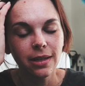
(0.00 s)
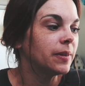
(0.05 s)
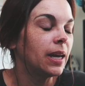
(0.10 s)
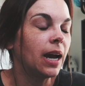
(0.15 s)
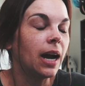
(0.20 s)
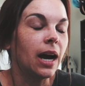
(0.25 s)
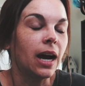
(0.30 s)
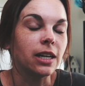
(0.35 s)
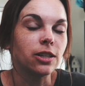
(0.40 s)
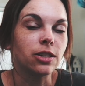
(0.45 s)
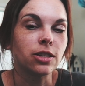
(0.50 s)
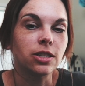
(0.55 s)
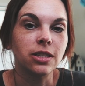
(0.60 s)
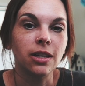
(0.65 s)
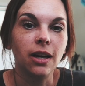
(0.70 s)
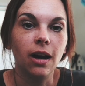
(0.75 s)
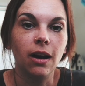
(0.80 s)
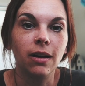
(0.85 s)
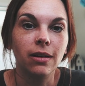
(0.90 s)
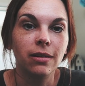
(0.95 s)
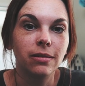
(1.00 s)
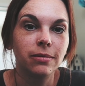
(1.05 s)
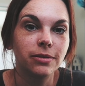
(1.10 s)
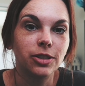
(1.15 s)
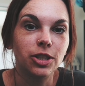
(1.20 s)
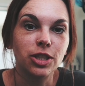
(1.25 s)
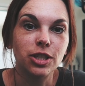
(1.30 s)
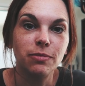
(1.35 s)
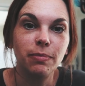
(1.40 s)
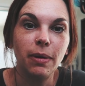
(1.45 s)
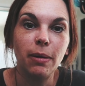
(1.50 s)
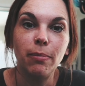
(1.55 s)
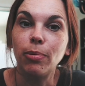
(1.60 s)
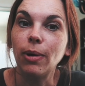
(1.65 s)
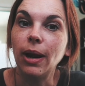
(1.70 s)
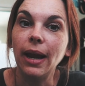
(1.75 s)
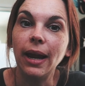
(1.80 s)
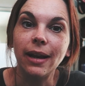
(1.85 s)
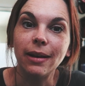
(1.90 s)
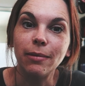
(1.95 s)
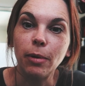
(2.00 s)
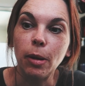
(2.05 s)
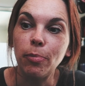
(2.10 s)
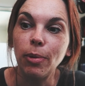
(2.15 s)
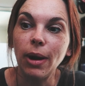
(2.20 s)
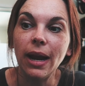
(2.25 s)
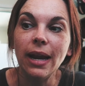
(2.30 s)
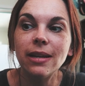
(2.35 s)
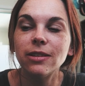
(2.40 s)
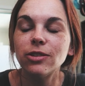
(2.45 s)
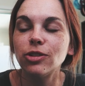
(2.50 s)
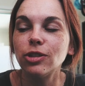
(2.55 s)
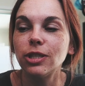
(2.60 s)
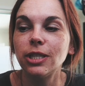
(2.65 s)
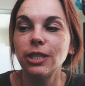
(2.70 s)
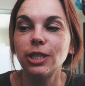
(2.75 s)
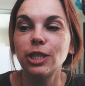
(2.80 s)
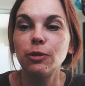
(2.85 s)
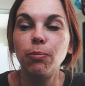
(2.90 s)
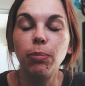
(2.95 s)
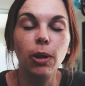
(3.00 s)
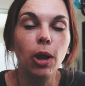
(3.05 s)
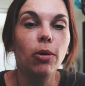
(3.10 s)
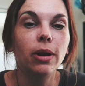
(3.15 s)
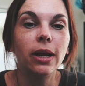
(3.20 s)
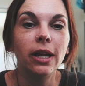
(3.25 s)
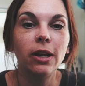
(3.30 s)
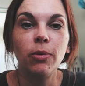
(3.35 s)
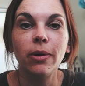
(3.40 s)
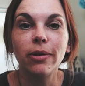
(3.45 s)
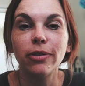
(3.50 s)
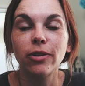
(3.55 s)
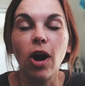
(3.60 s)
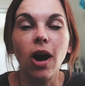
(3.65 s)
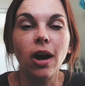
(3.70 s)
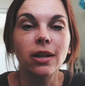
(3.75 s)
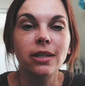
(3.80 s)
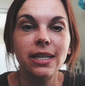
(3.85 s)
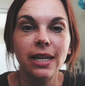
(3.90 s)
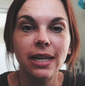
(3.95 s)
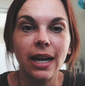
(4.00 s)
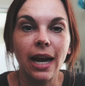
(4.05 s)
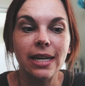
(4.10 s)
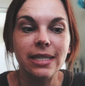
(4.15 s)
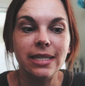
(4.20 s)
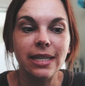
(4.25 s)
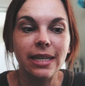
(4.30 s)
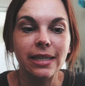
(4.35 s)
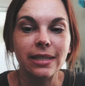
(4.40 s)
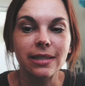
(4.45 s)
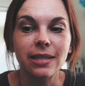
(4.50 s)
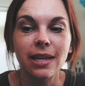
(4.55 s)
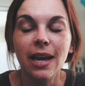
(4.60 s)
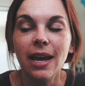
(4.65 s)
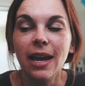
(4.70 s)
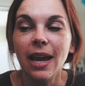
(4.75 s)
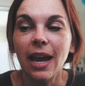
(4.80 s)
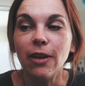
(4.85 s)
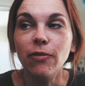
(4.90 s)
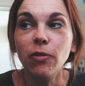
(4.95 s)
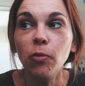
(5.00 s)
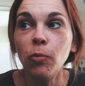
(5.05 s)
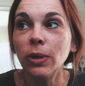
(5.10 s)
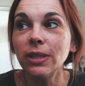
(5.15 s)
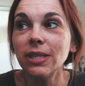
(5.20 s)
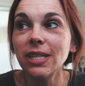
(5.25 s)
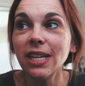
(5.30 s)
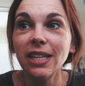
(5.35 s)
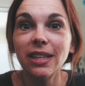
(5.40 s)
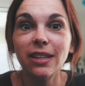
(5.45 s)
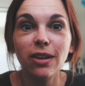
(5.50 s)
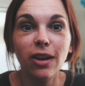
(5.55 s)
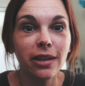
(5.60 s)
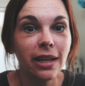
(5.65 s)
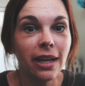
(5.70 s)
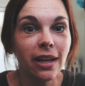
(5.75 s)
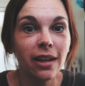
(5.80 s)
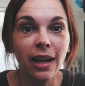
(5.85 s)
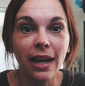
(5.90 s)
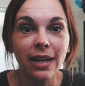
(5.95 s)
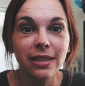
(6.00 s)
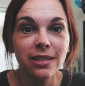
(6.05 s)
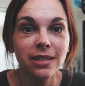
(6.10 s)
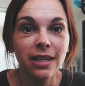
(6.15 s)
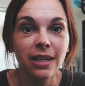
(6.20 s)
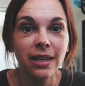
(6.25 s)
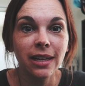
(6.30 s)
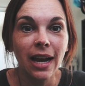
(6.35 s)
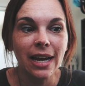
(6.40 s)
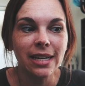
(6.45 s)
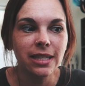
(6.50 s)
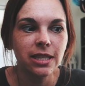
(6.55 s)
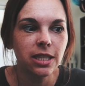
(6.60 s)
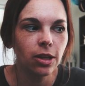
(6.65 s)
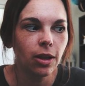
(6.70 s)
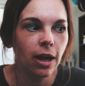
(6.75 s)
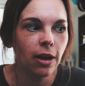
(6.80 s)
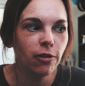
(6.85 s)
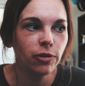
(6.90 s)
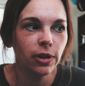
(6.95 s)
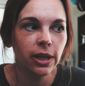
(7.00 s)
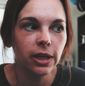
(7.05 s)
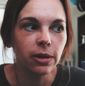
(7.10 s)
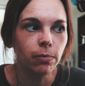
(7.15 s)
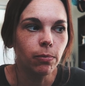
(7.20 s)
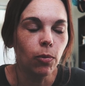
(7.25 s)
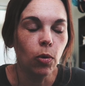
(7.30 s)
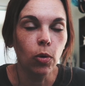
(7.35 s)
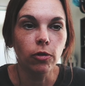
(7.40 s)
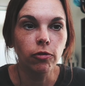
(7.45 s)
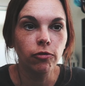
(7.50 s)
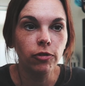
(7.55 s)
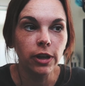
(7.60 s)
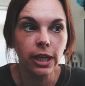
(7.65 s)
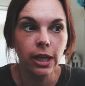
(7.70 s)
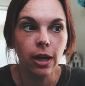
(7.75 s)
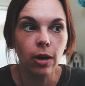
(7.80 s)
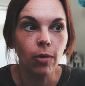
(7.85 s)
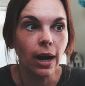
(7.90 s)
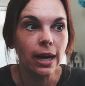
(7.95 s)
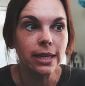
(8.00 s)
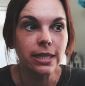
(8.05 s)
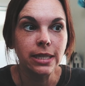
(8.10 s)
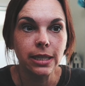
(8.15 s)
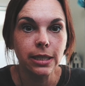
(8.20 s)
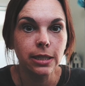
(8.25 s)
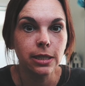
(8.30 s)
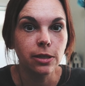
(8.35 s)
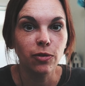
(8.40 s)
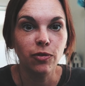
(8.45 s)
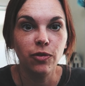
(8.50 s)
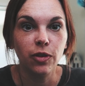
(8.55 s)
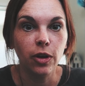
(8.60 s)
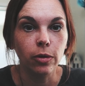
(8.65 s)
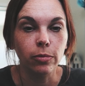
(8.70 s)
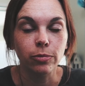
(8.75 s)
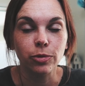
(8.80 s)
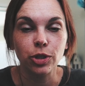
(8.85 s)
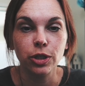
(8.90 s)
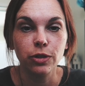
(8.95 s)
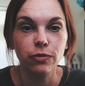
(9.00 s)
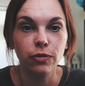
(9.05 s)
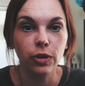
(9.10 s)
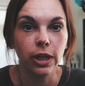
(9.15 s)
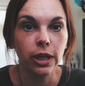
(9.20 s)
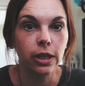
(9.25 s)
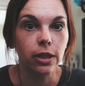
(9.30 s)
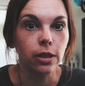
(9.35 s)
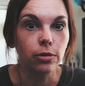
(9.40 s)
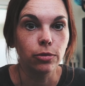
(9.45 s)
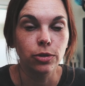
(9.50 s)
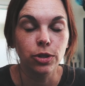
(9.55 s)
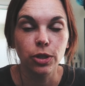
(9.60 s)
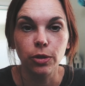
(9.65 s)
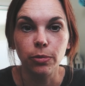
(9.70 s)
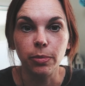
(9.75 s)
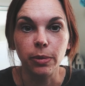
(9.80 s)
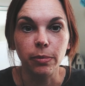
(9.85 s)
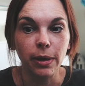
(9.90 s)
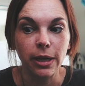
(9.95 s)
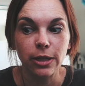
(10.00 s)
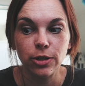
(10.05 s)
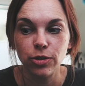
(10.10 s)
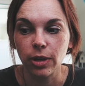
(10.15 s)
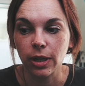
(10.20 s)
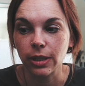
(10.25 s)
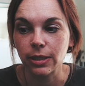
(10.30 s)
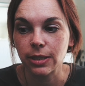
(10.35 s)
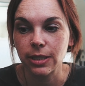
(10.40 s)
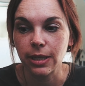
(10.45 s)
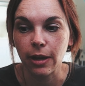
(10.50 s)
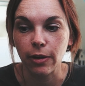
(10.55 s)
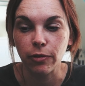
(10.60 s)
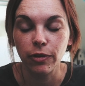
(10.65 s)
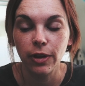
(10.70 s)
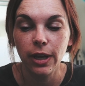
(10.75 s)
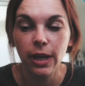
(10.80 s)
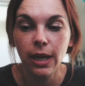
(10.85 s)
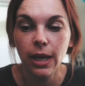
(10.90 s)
Yeah, just my brain is just exploding with content ideas. Even once I get the online class done, I still have like more video ideas to film just for like YouTube and Patreon and stuff.